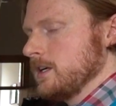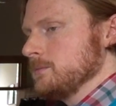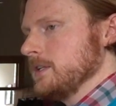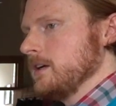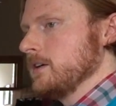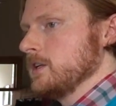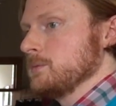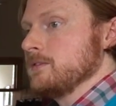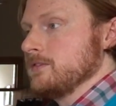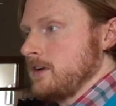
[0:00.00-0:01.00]
it comes out, it'll
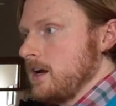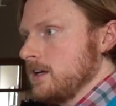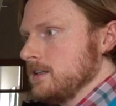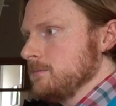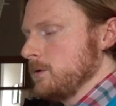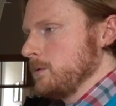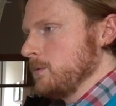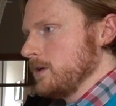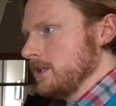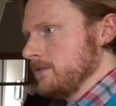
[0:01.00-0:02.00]
be fine, but we
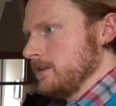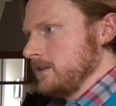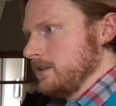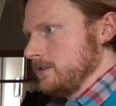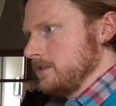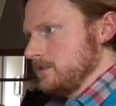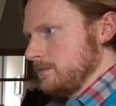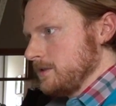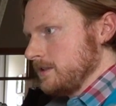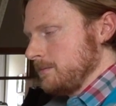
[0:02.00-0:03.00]
want to give it
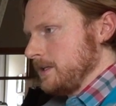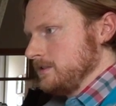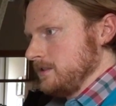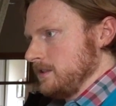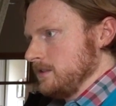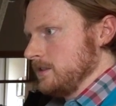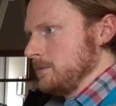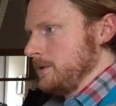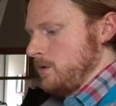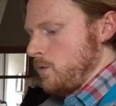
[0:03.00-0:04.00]
something that makes it a little
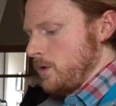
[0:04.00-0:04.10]
bit